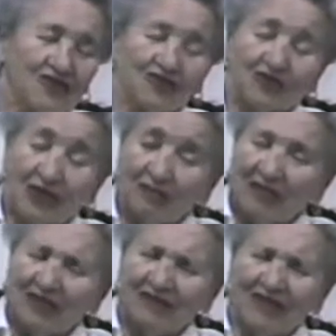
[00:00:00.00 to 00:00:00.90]

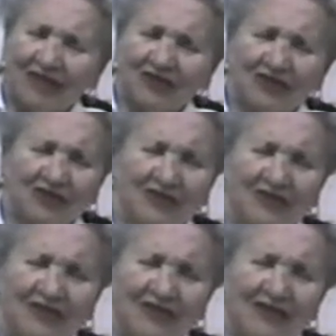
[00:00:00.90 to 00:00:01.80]
extremely
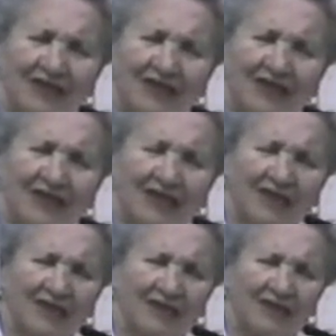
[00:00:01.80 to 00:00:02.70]
intelligent, uh,
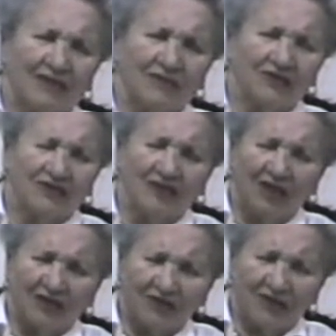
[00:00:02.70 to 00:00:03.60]
was
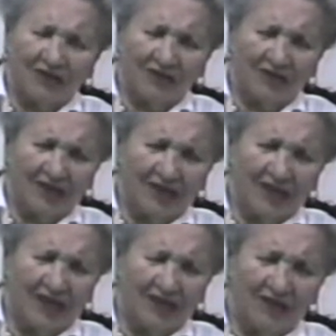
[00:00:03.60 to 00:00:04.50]
not uh, the
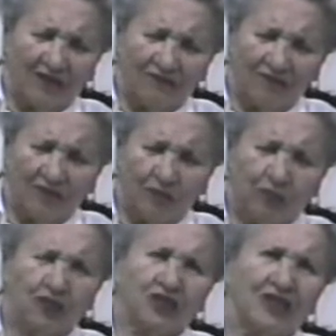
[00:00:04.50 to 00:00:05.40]
kind of uh,
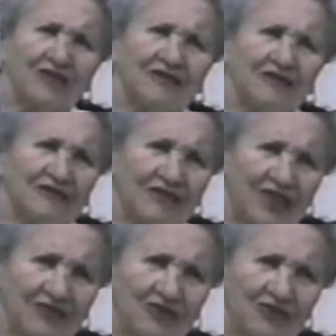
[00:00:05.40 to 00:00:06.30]
pushing his
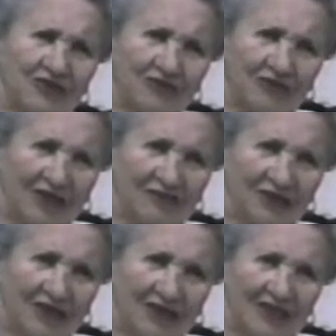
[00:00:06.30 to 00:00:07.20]
intelligence
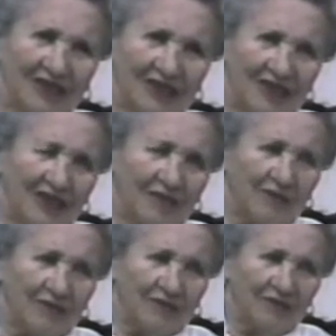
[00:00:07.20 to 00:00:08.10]
around,
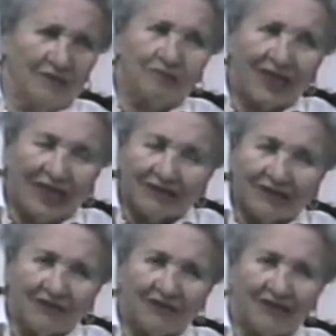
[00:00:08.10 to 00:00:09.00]

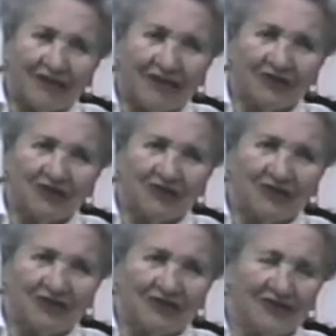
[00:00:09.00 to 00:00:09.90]
practical
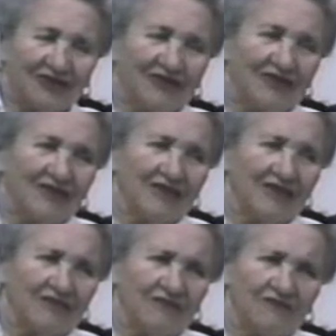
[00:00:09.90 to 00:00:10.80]
intelligence,
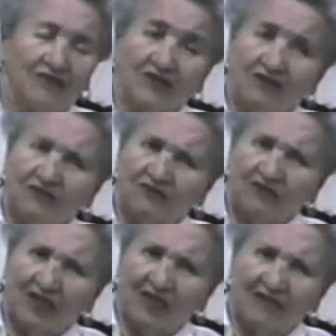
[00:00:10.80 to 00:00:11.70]
uh, very good
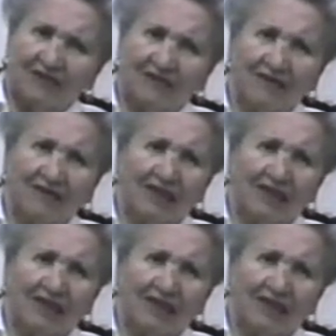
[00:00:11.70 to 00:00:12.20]
friend,